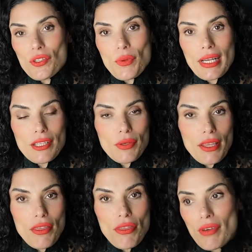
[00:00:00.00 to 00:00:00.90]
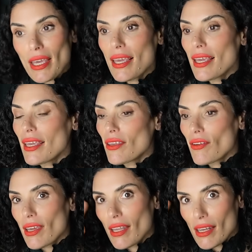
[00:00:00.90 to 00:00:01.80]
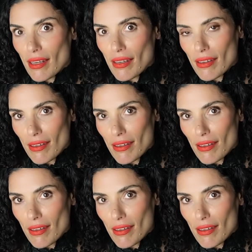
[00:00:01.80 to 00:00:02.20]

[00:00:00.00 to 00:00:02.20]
2023. You can